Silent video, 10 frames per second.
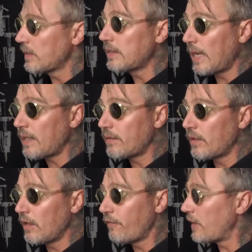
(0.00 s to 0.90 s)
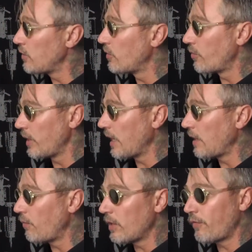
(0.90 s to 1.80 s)
that if I don't
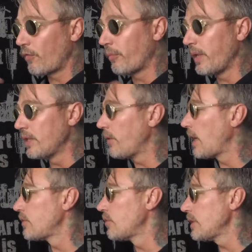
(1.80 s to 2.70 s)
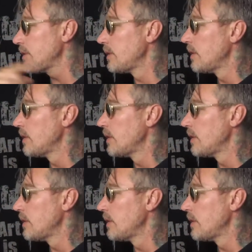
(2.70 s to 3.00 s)
realize what for me the way I do it,